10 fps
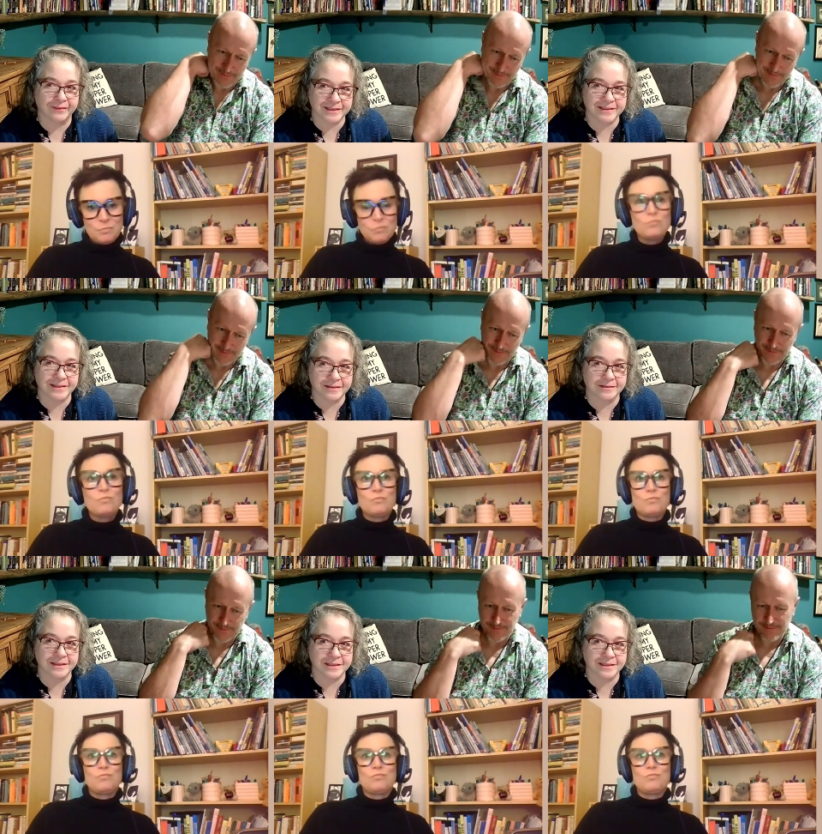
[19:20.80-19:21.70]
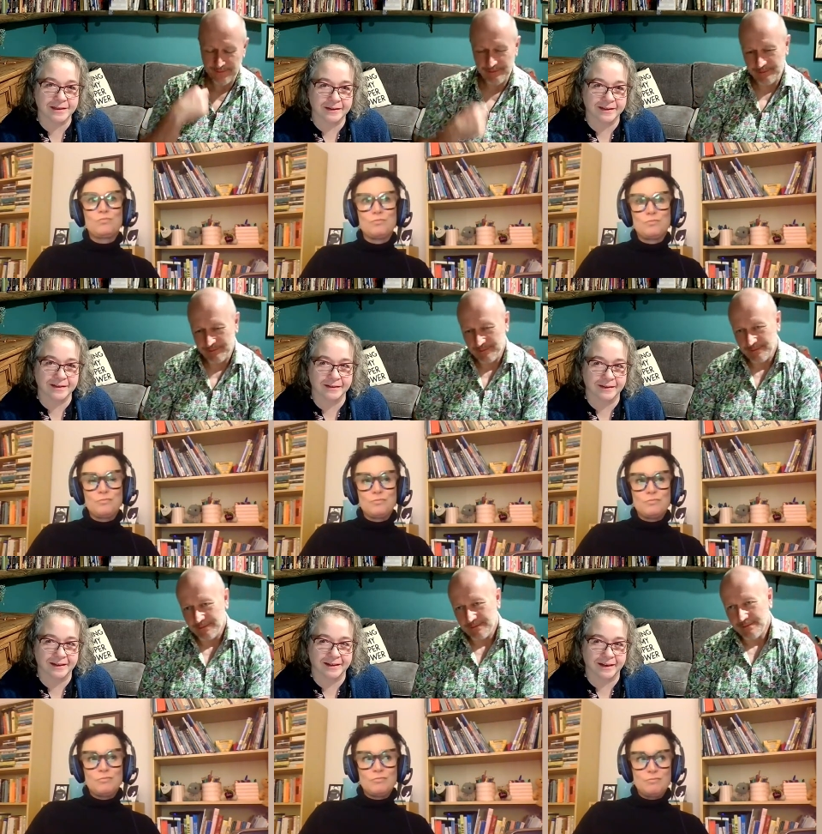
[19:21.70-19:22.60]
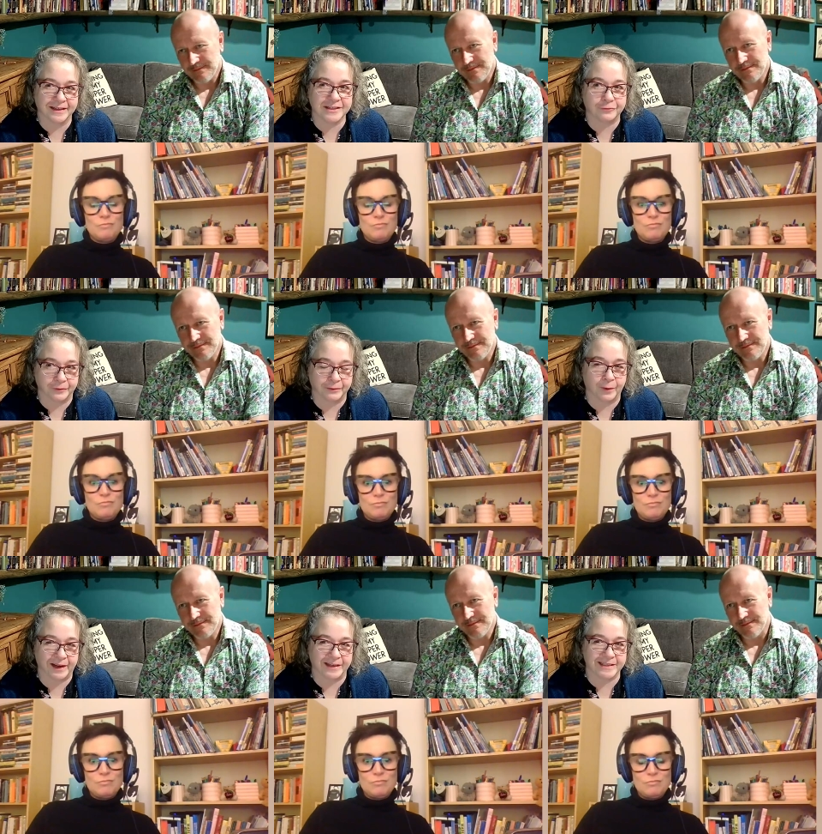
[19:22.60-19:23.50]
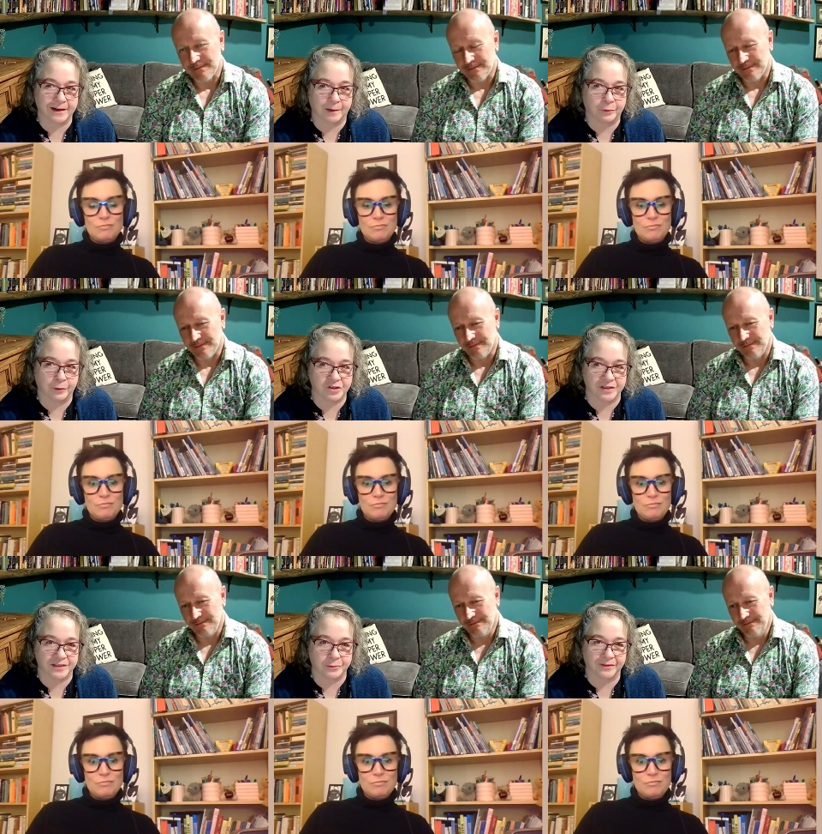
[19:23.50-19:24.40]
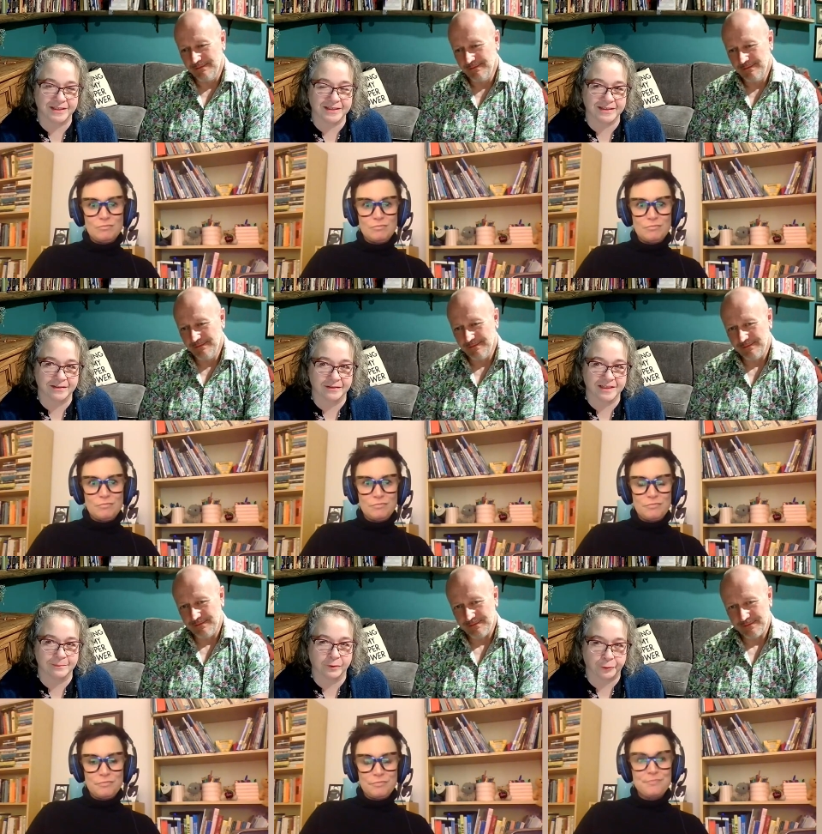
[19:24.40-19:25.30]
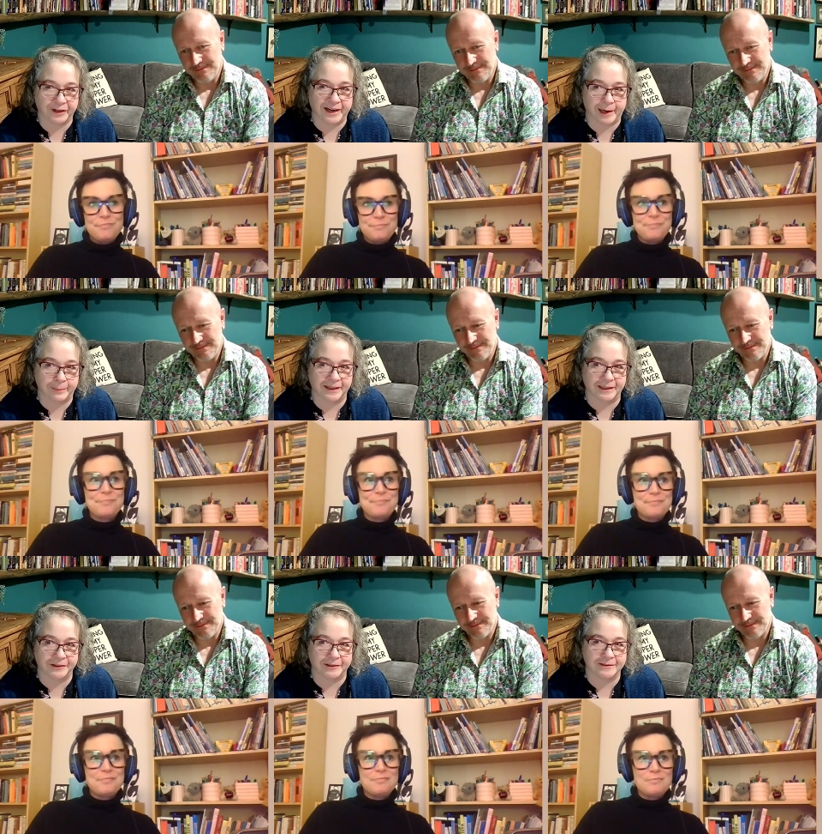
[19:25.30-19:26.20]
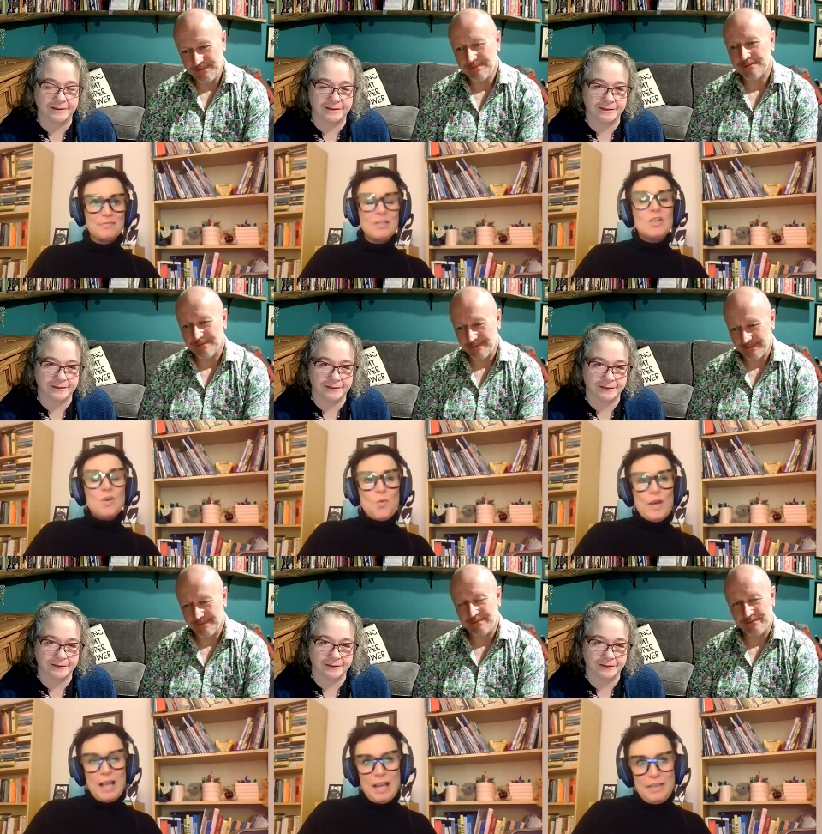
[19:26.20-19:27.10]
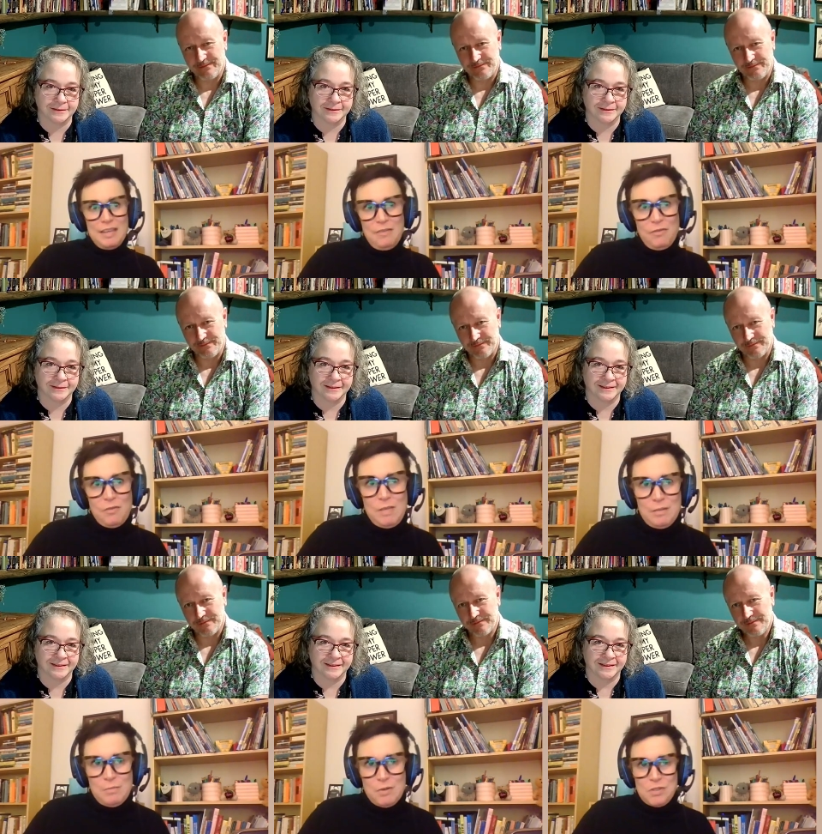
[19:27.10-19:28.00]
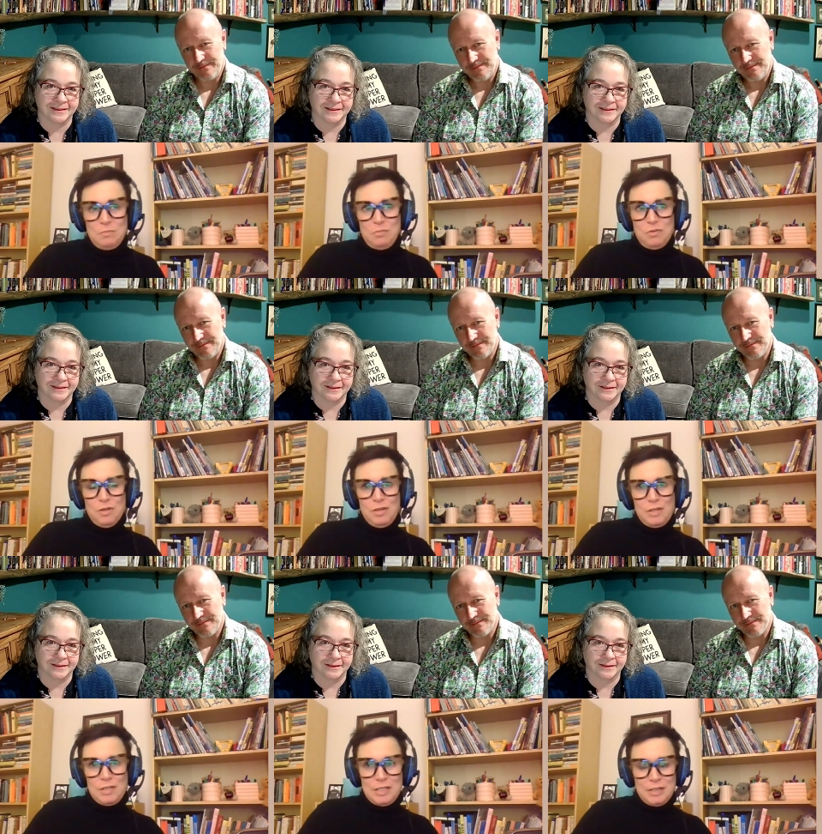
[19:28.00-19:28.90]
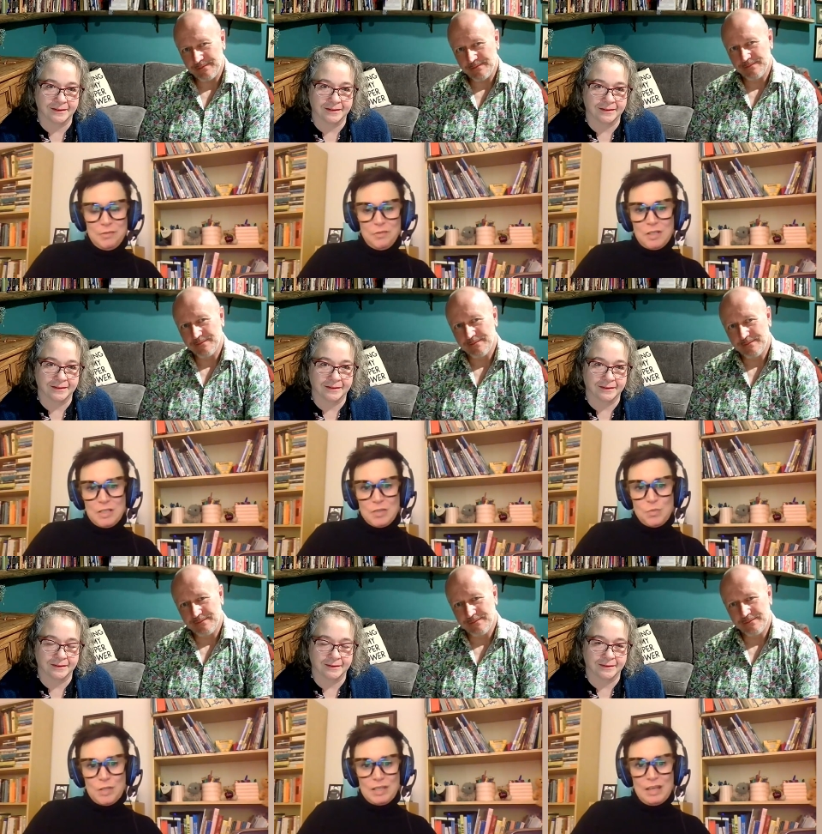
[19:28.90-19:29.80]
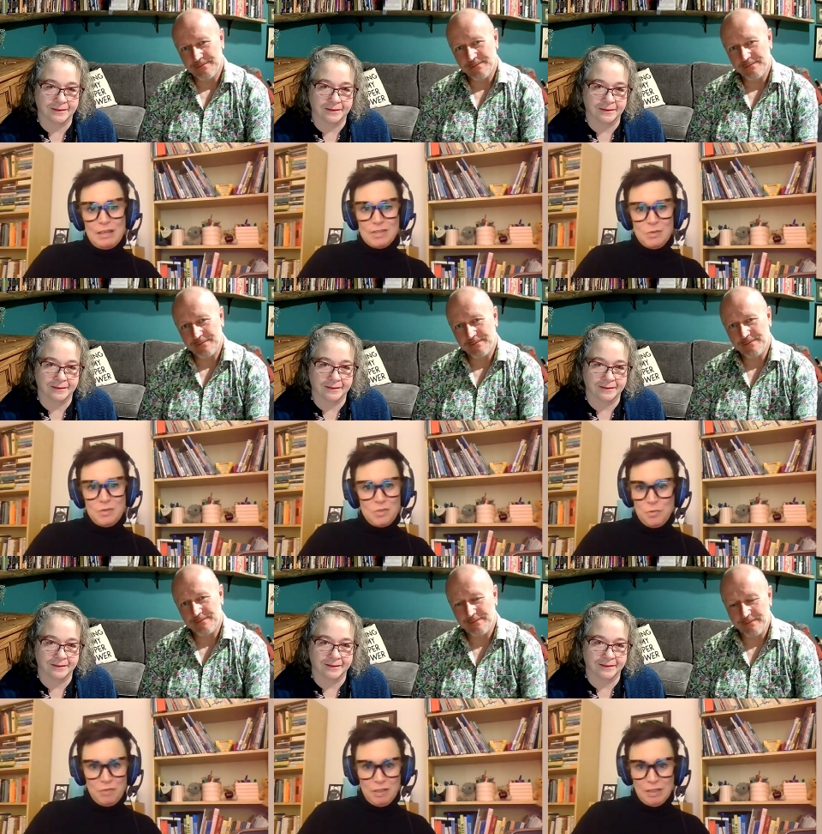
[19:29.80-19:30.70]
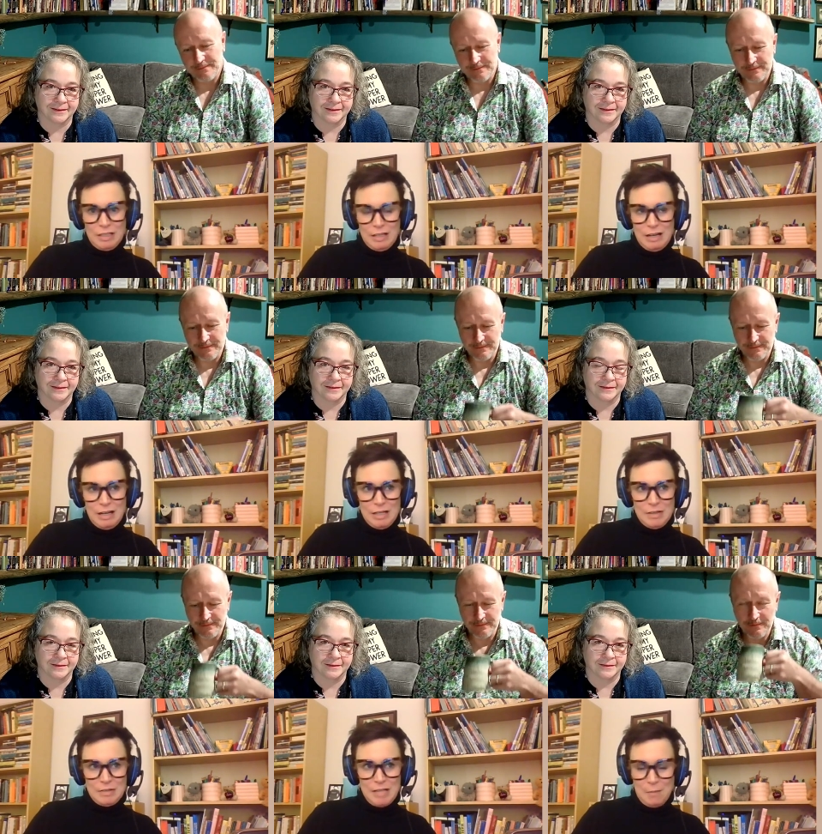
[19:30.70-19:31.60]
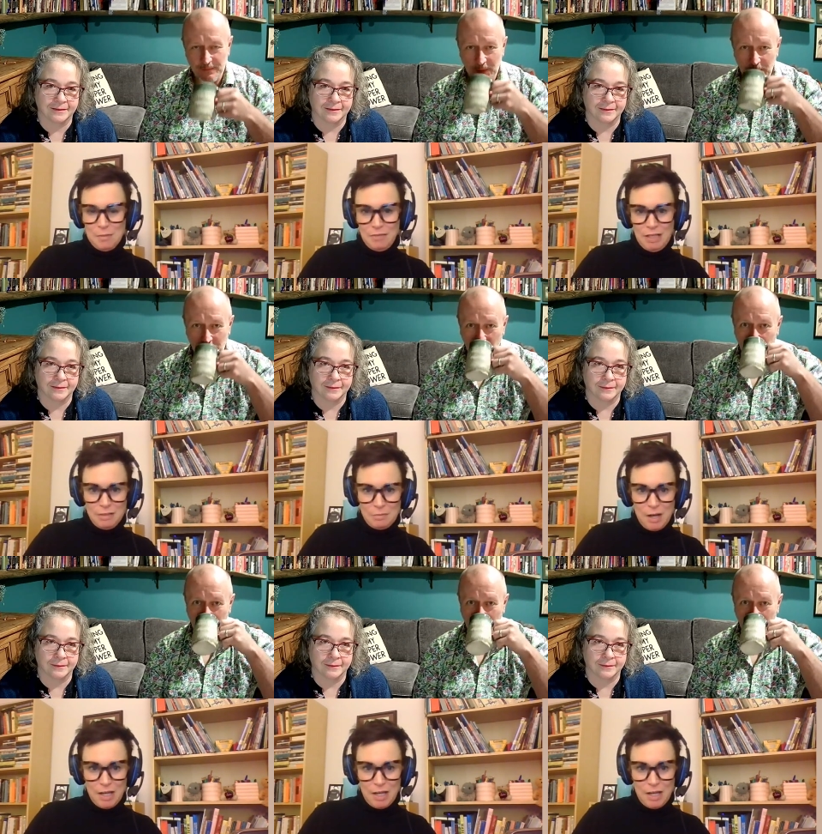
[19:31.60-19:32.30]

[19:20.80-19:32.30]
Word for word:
Speaker 1: this is this is a, a different way to t- approach this or this is some learning happening here
Speaker 2: well, I think for me, the most important difference was that the students were really uh, captivated by